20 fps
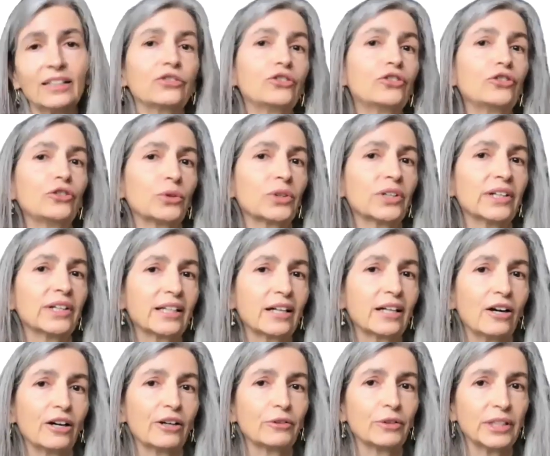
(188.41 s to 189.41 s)
during
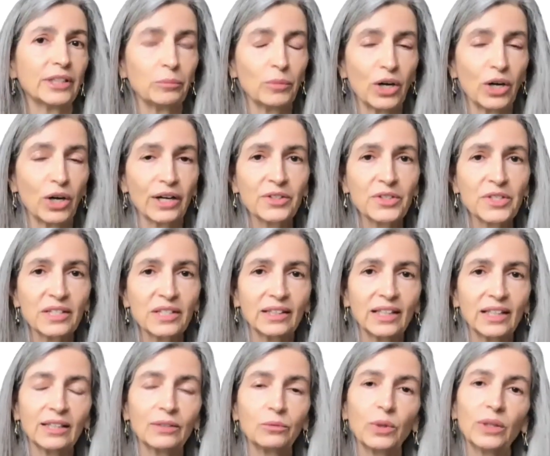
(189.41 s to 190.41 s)
our remarks, and
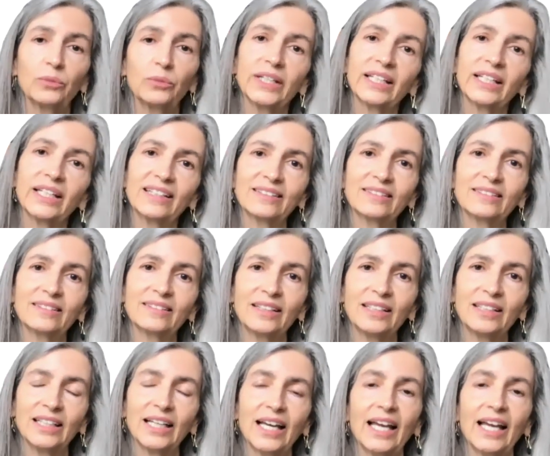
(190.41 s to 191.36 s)
then when we get to the